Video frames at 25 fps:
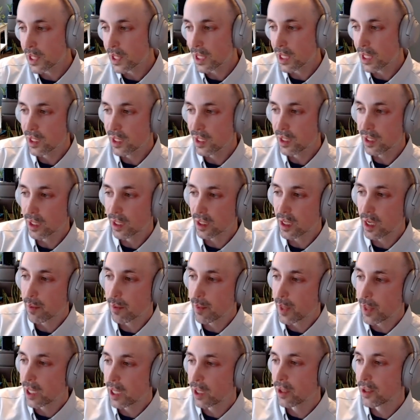In the
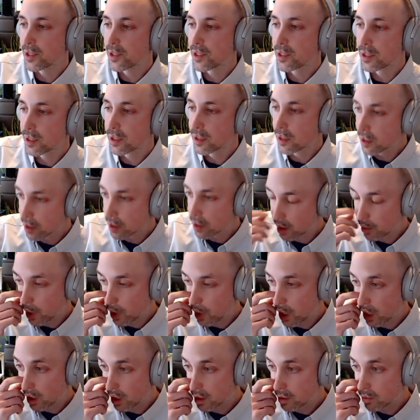get balance
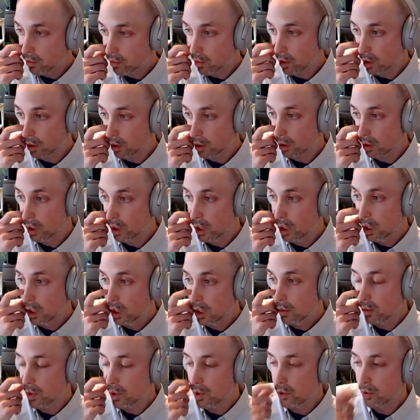command, we're
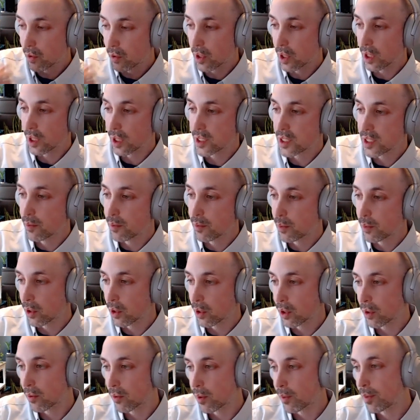doing a
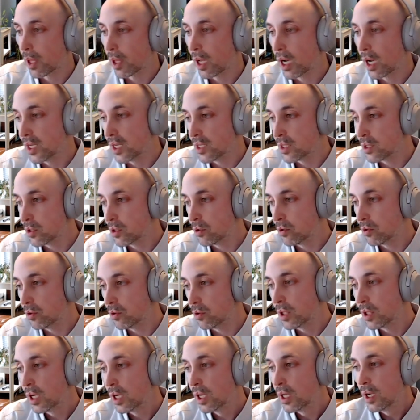similar reply
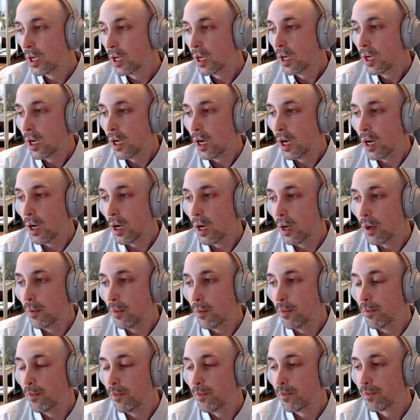to,
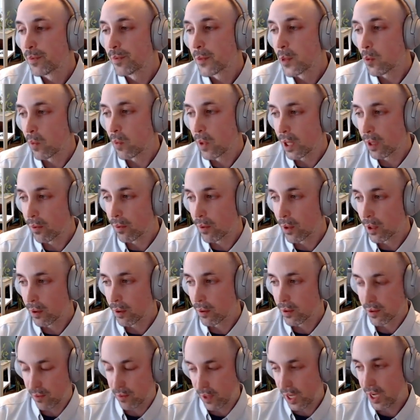where
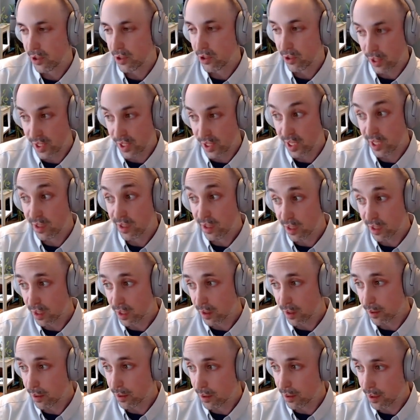we're actually sending
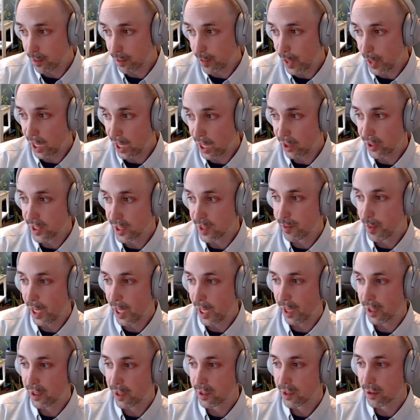the balance
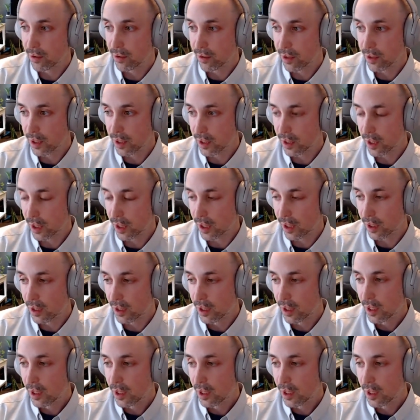back to the